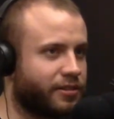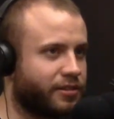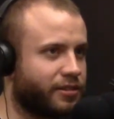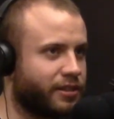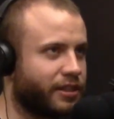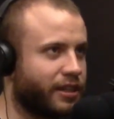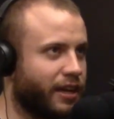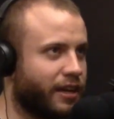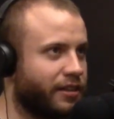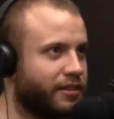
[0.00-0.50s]

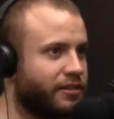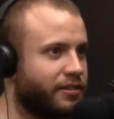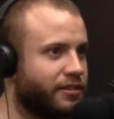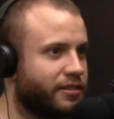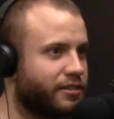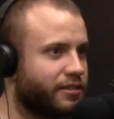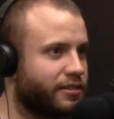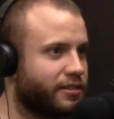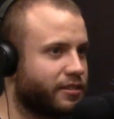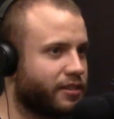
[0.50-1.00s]

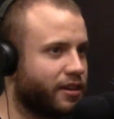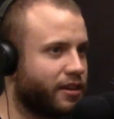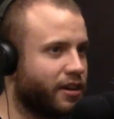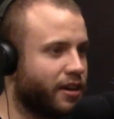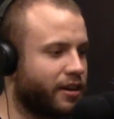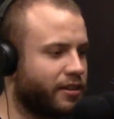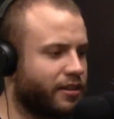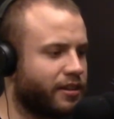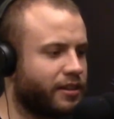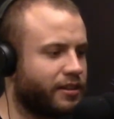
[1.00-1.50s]
Creates.
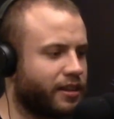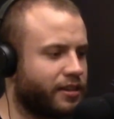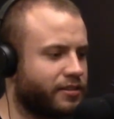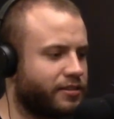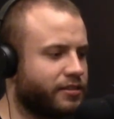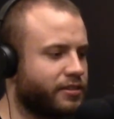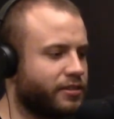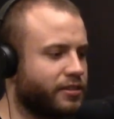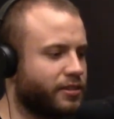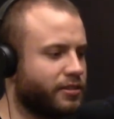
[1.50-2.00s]
I think that's
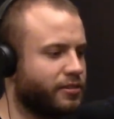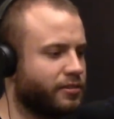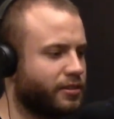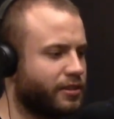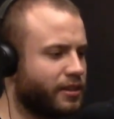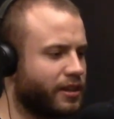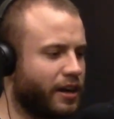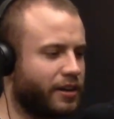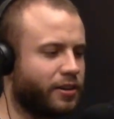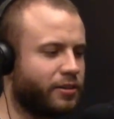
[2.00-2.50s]
their new
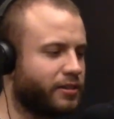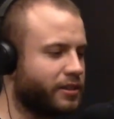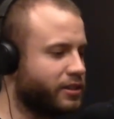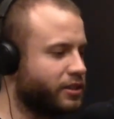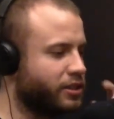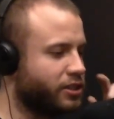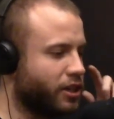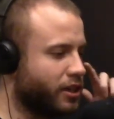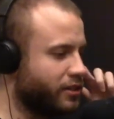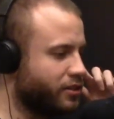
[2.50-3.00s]
thing. I know they
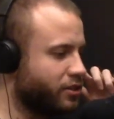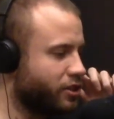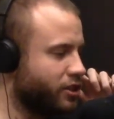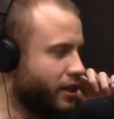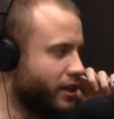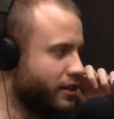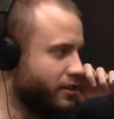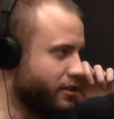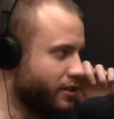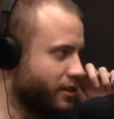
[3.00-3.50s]
just
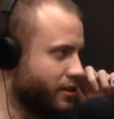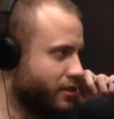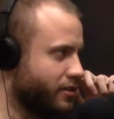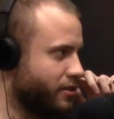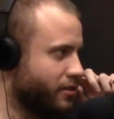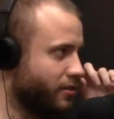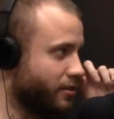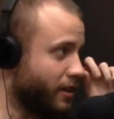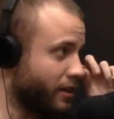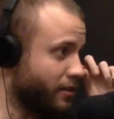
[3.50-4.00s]
changed it.
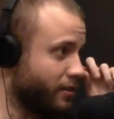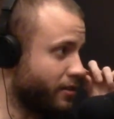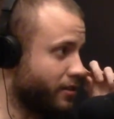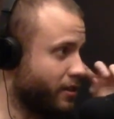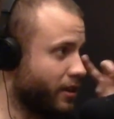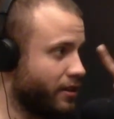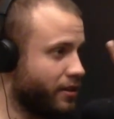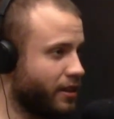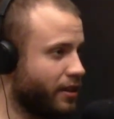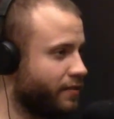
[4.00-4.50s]
So like
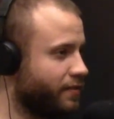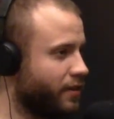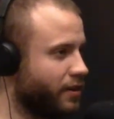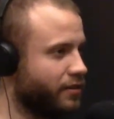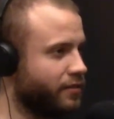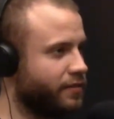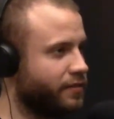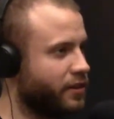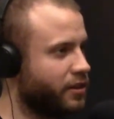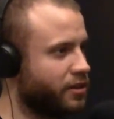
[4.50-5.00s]
they
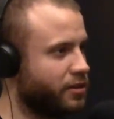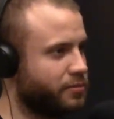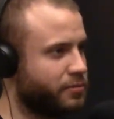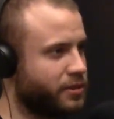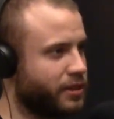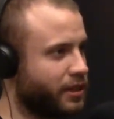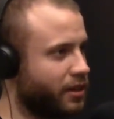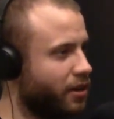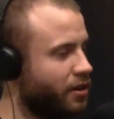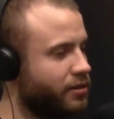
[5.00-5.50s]
fund
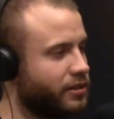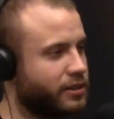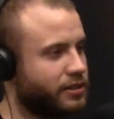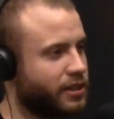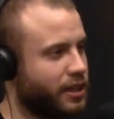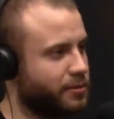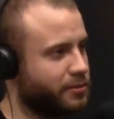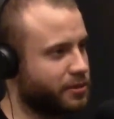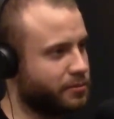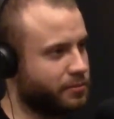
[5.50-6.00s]
films, like all these
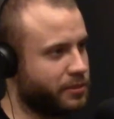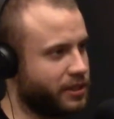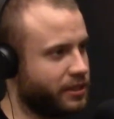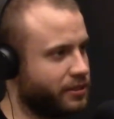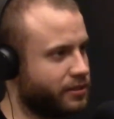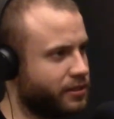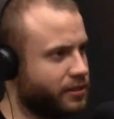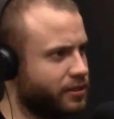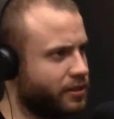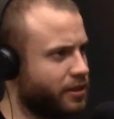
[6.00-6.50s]
types of
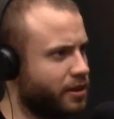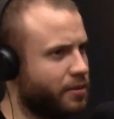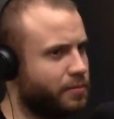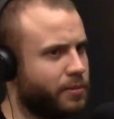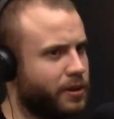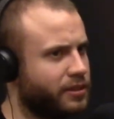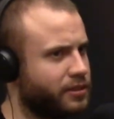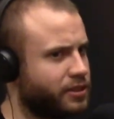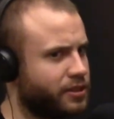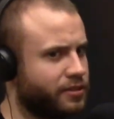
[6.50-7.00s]
media. There's a
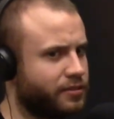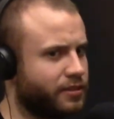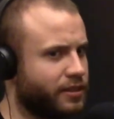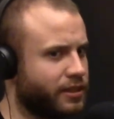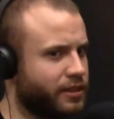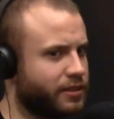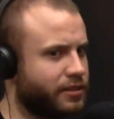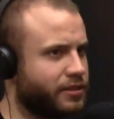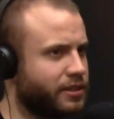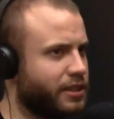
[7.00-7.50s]
bunch of
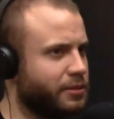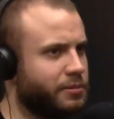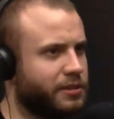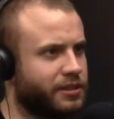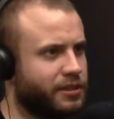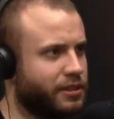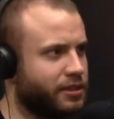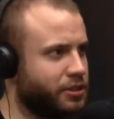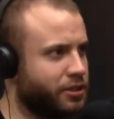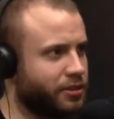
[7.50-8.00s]
like
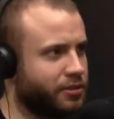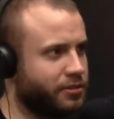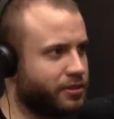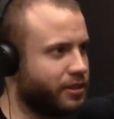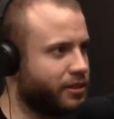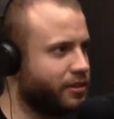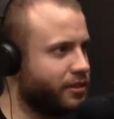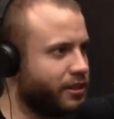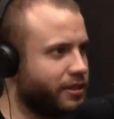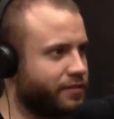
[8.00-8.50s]
CBC shows
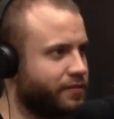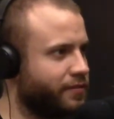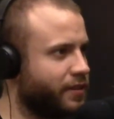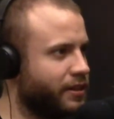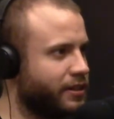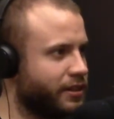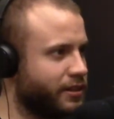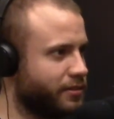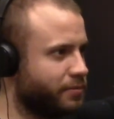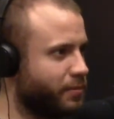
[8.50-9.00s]
that are like
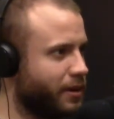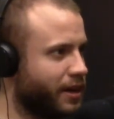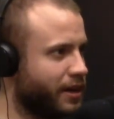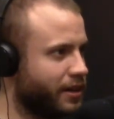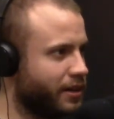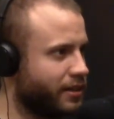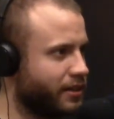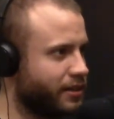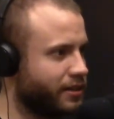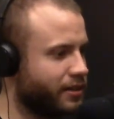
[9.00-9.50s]
funded
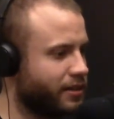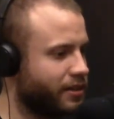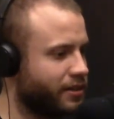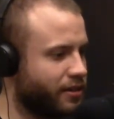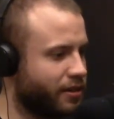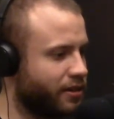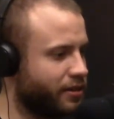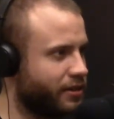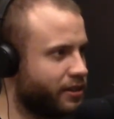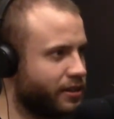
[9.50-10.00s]
by
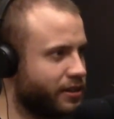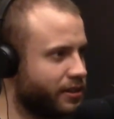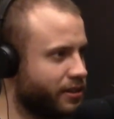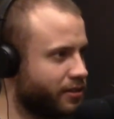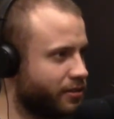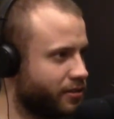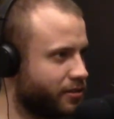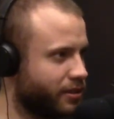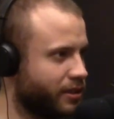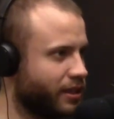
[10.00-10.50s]

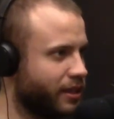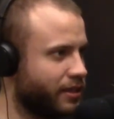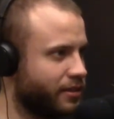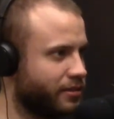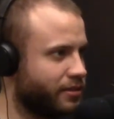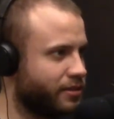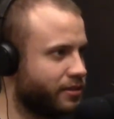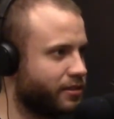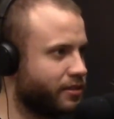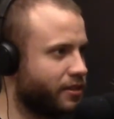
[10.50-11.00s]
Ontario
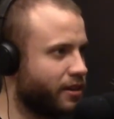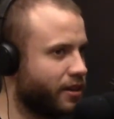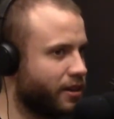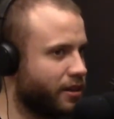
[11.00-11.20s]
Creates.